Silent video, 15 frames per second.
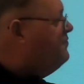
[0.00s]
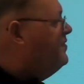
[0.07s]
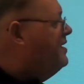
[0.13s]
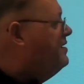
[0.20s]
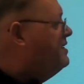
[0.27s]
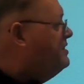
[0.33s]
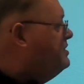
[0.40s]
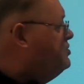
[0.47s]

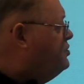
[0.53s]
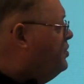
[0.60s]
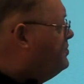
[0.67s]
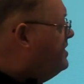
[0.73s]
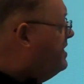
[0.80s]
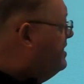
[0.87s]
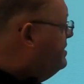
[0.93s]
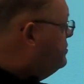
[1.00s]
referring
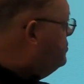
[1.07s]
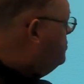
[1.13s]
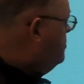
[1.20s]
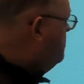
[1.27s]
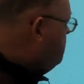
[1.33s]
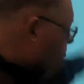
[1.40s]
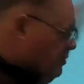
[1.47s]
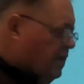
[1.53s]
jokingly
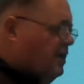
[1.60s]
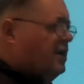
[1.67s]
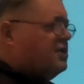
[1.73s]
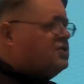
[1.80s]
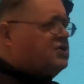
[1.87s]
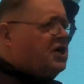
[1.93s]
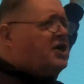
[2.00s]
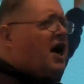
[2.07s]
to
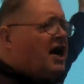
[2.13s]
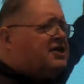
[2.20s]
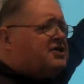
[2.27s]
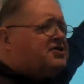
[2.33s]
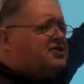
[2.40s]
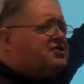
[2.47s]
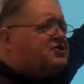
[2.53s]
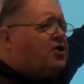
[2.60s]

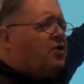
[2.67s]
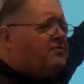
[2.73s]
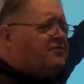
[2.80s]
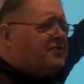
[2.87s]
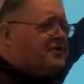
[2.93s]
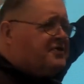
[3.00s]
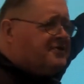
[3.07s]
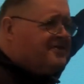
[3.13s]
Xenakis'
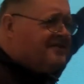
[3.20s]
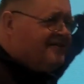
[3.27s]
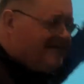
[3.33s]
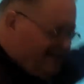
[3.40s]
convent.